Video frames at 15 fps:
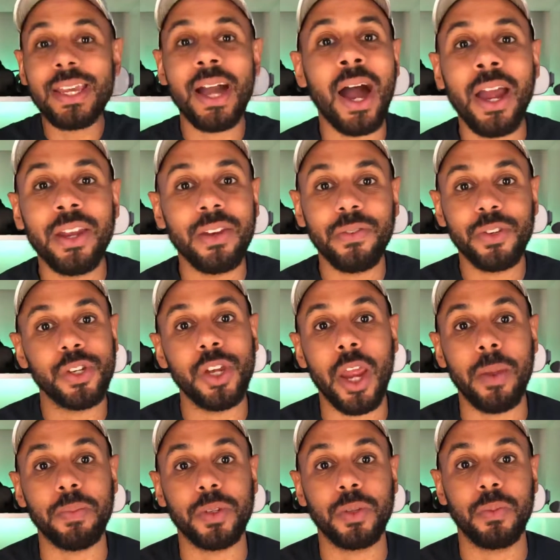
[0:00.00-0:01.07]
kind of
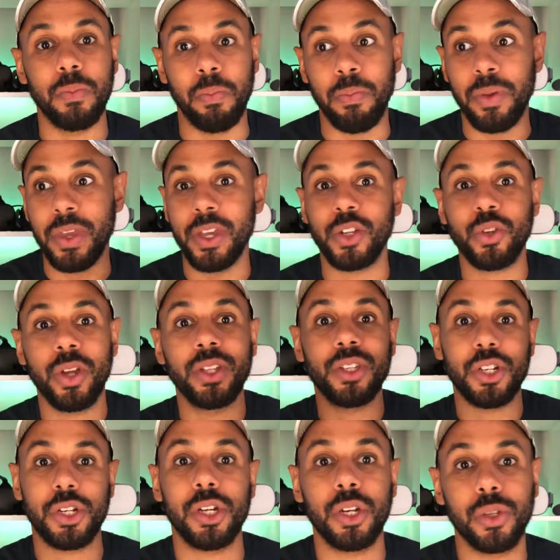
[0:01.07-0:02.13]
shapes be a
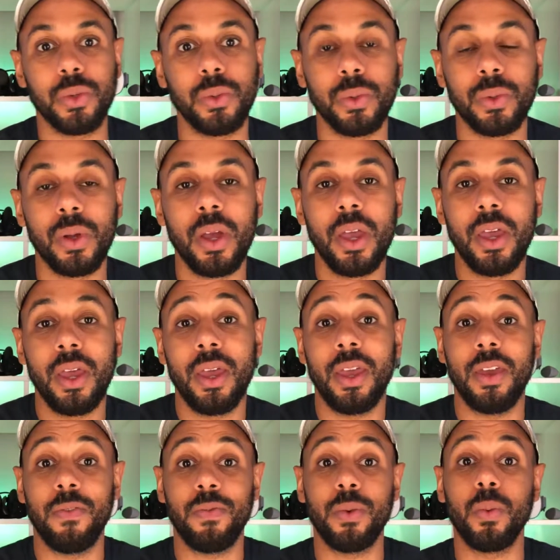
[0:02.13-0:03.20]
transitioning tool.
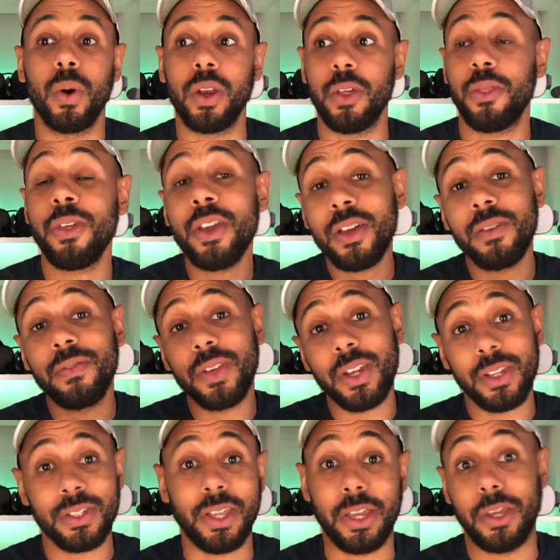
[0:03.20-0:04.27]
If we want to think of it
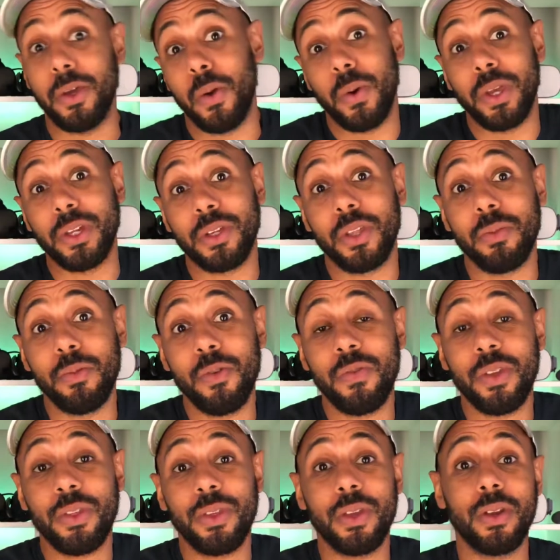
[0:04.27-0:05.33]
as like going into the
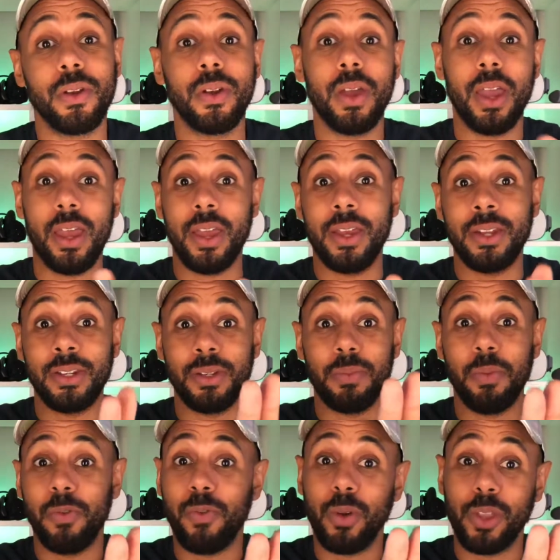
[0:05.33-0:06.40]
movie theater and
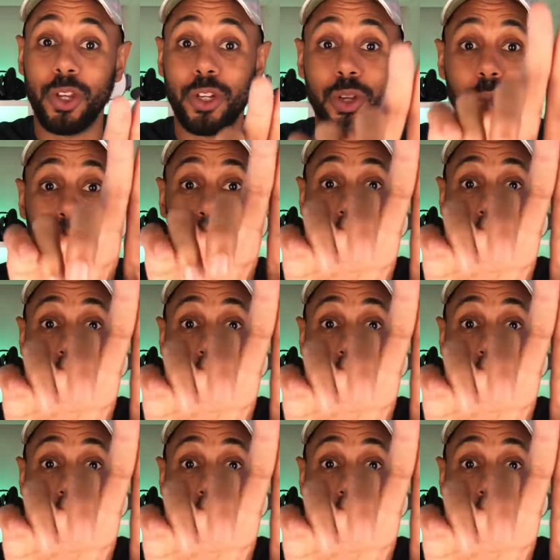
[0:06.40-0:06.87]
before they show the